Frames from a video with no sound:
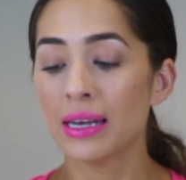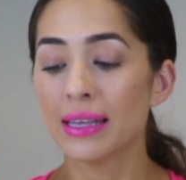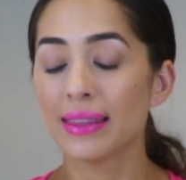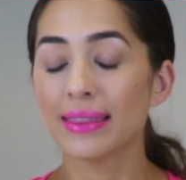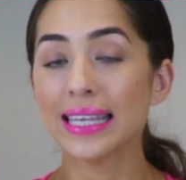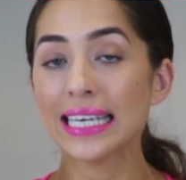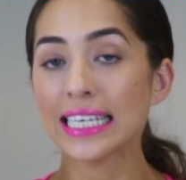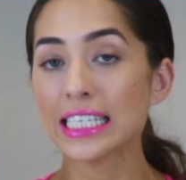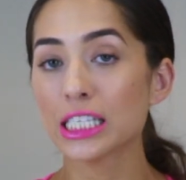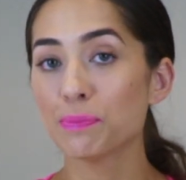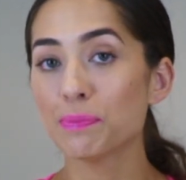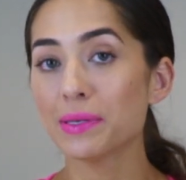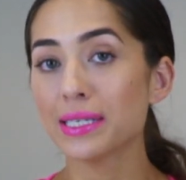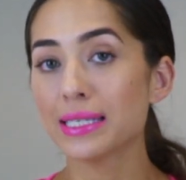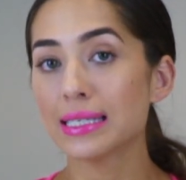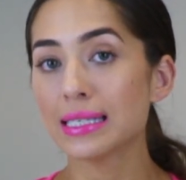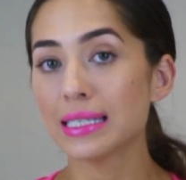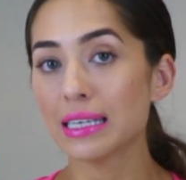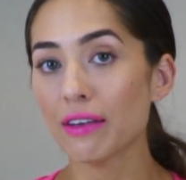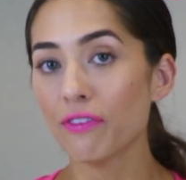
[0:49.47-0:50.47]
This
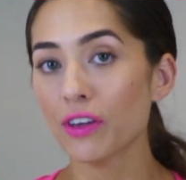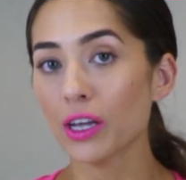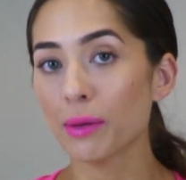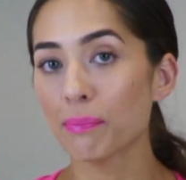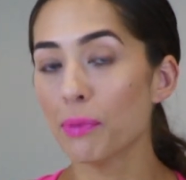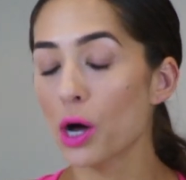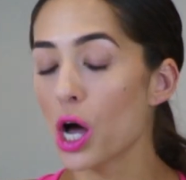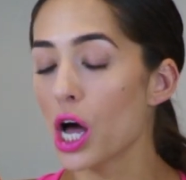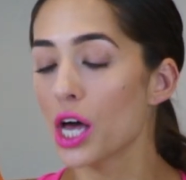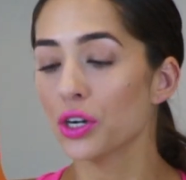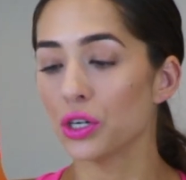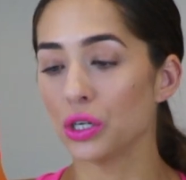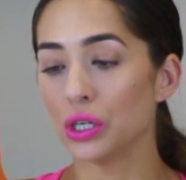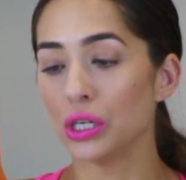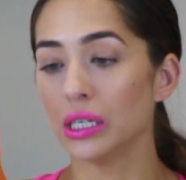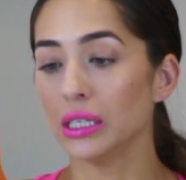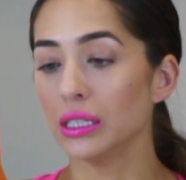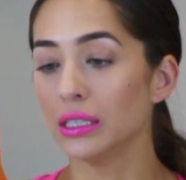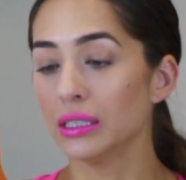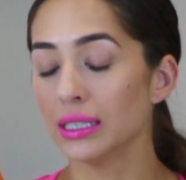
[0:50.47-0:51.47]
specific
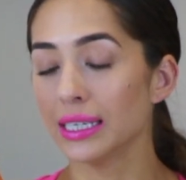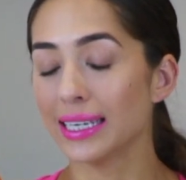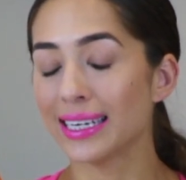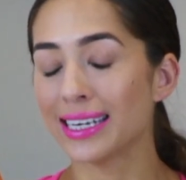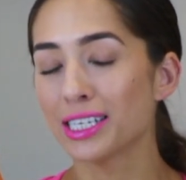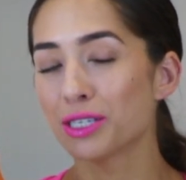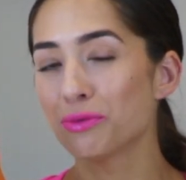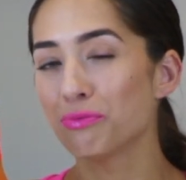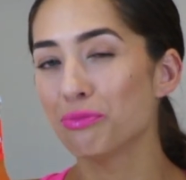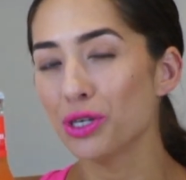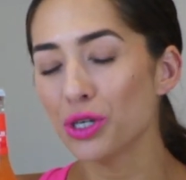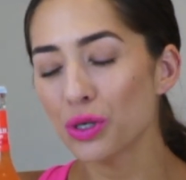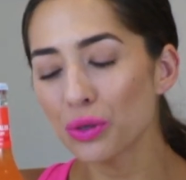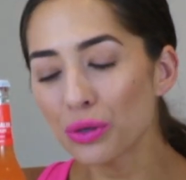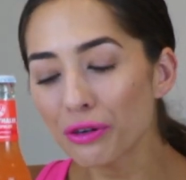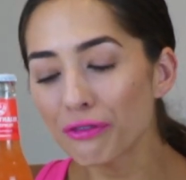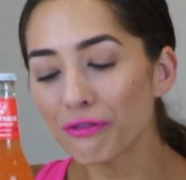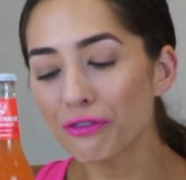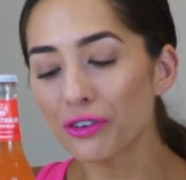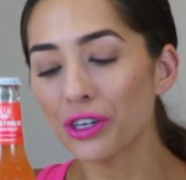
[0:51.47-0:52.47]
bottle, it is
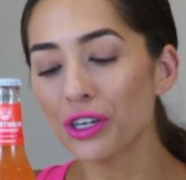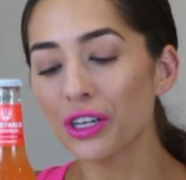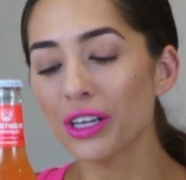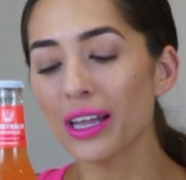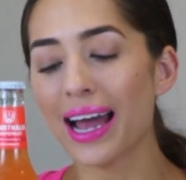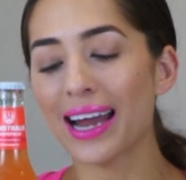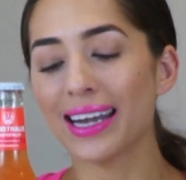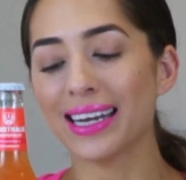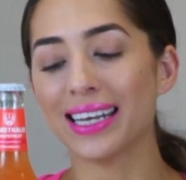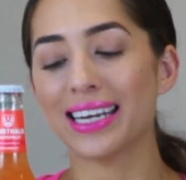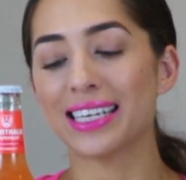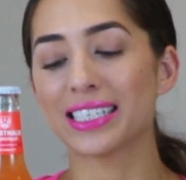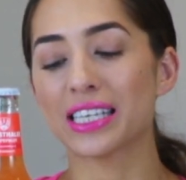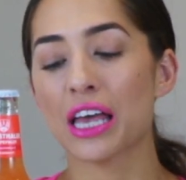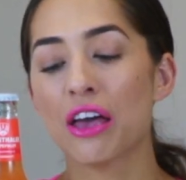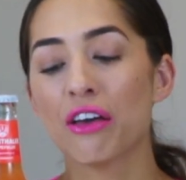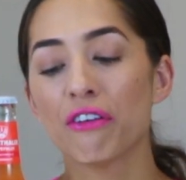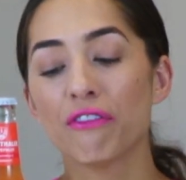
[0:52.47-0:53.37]
beautiful and it is